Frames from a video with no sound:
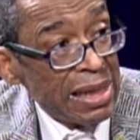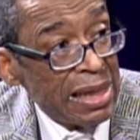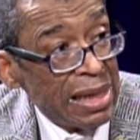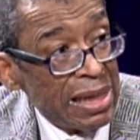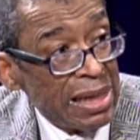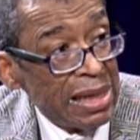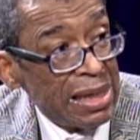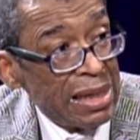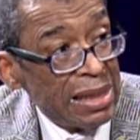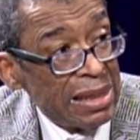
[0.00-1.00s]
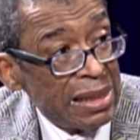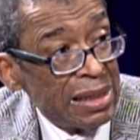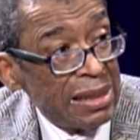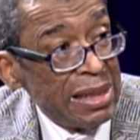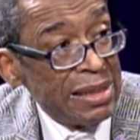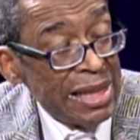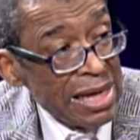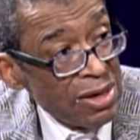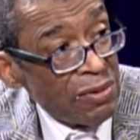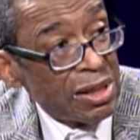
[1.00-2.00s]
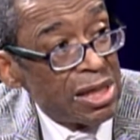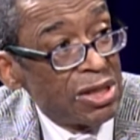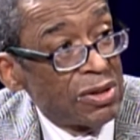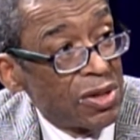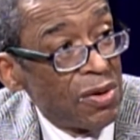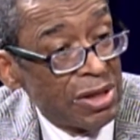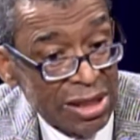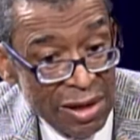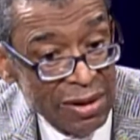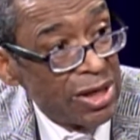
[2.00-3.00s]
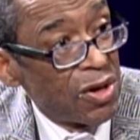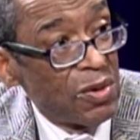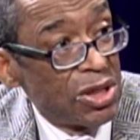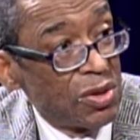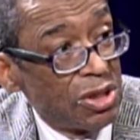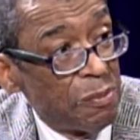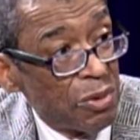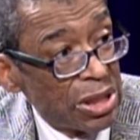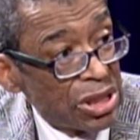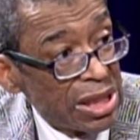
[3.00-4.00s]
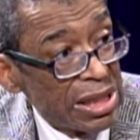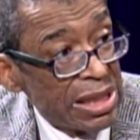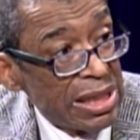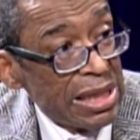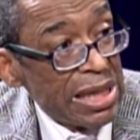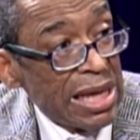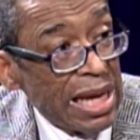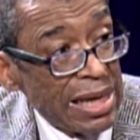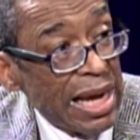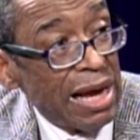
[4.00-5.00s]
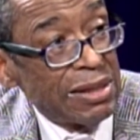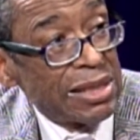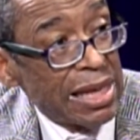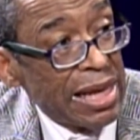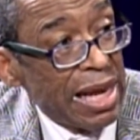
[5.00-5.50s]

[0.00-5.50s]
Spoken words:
they know the country is getting ready to go into a depression, and they have to